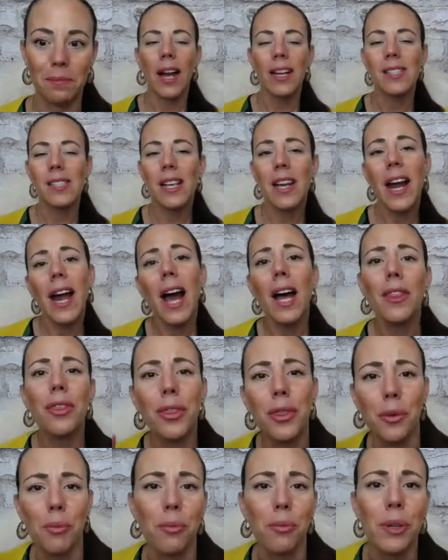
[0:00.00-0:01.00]
I said I
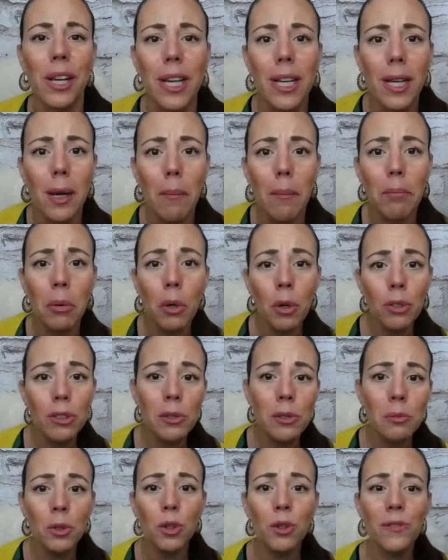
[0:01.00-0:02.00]
had three
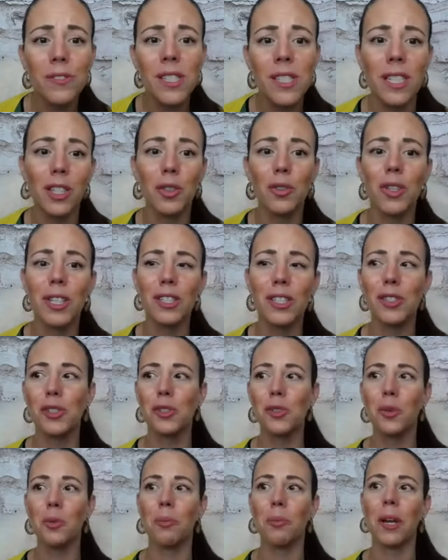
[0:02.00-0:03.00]
bold moves that you can
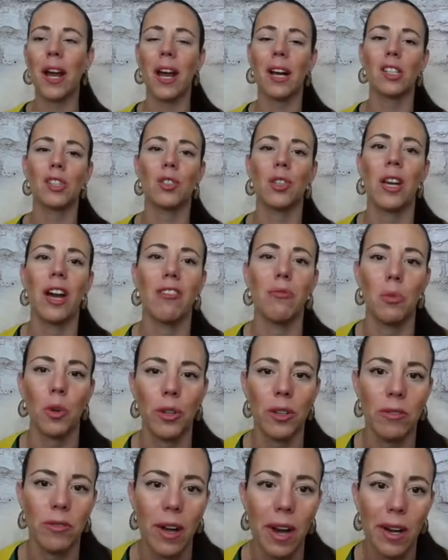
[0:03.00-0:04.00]
do, but I actually have
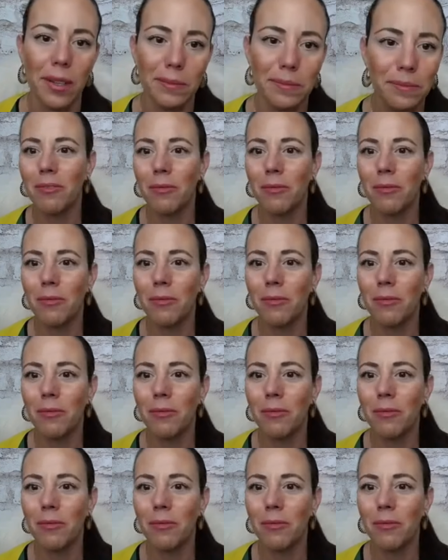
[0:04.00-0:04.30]
more than that.